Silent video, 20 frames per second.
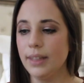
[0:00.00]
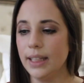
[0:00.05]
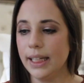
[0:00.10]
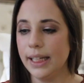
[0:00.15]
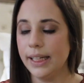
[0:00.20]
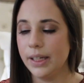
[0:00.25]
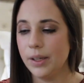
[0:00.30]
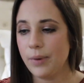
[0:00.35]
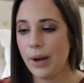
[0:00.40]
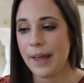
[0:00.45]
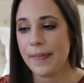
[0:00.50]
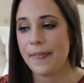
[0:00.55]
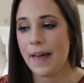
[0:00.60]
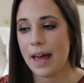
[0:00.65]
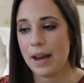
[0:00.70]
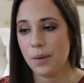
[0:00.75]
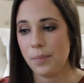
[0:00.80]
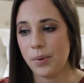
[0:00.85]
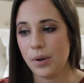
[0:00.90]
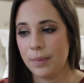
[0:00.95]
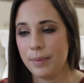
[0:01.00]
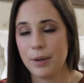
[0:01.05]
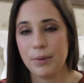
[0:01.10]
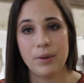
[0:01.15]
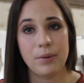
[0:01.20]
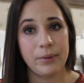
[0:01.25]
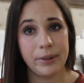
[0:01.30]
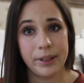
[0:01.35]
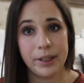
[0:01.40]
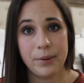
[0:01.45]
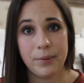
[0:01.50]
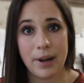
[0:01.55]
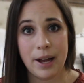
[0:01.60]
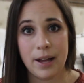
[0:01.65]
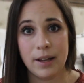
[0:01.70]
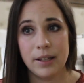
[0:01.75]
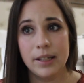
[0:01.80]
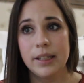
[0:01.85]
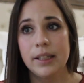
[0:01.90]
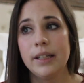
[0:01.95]
anyway, that appointment went really
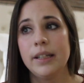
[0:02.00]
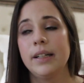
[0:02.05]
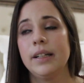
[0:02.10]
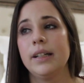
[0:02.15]
well.